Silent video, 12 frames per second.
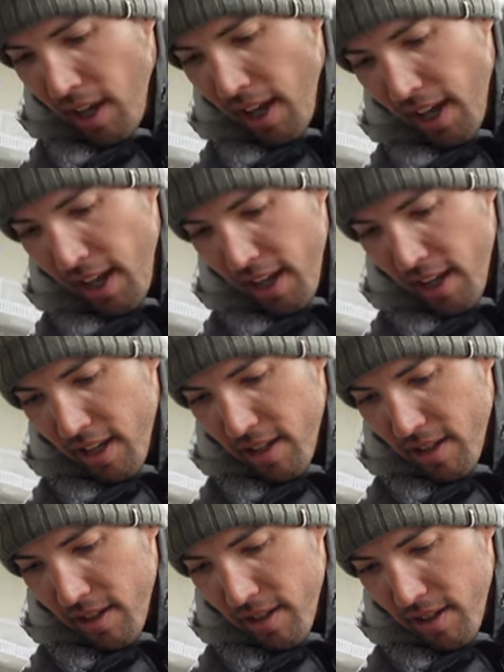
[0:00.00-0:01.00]

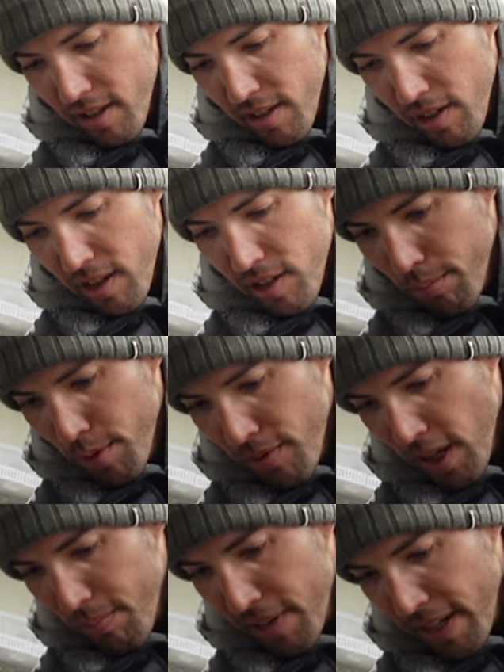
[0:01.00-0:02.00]
and you can move
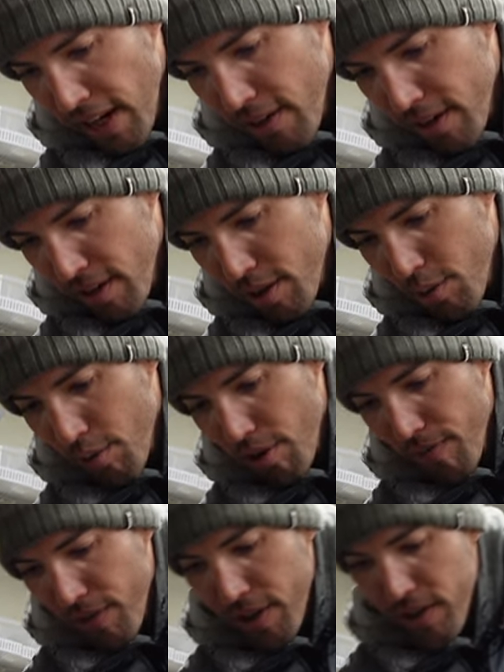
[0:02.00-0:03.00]
it up and down here to
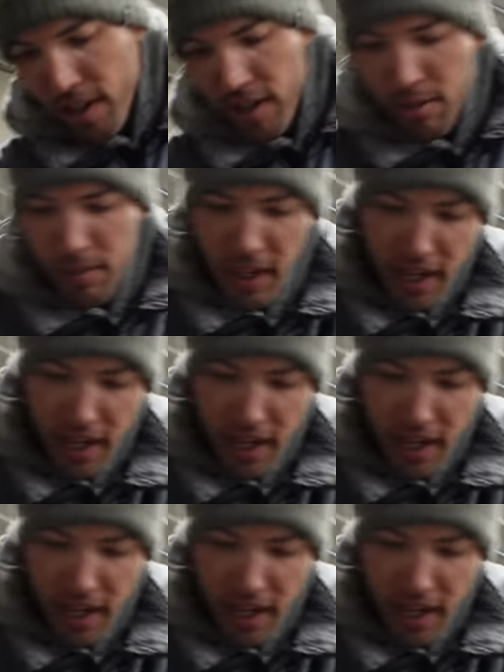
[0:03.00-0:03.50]
wherever you need it to be.